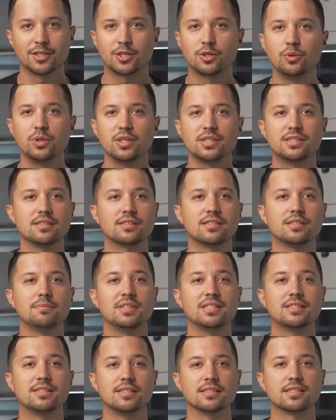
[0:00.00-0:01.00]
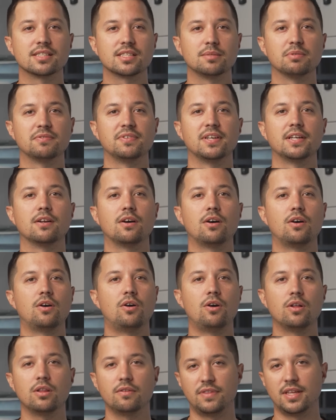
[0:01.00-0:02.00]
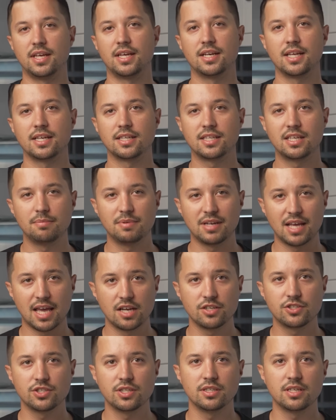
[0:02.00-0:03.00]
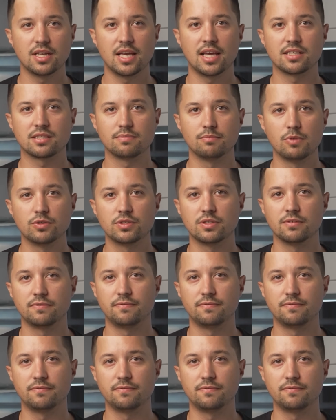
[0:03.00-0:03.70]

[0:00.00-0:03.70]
The cooling system exists to prevent all of that and keep an engine at its most